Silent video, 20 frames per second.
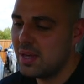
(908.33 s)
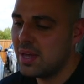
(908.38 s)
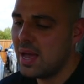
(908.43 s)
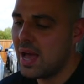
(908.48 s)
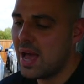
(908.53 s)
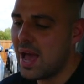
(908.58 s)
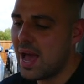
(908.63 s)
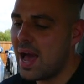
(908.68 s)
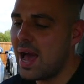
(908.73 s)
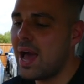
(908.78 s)

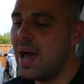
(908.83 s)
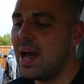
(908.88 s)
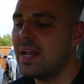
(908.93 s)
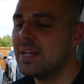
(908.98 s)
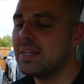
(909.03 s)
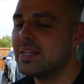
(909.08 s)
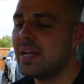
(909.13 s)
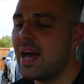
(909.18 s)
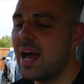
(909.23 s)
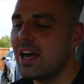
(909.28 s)

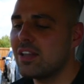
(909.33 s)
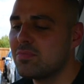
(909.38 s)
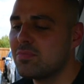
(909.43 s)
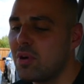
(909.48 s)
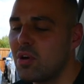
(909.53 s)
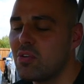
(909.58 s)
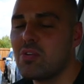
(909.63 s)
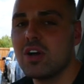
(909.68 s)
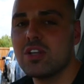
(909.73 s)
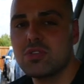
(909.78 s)
And as
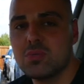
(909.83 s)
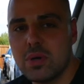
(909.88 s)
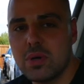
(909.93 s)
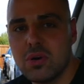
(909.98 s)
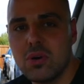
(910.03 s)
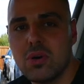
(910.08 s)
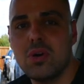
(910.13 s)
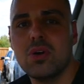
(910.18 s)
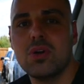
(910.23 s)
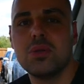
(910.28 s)
my runs went
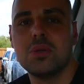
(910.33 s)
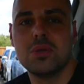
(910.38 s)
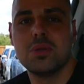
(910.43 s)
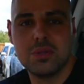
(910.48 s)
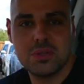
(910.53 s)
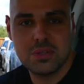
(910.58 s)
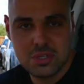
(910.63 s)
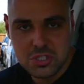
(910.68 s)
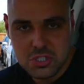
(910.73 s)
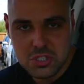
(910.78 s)
on, the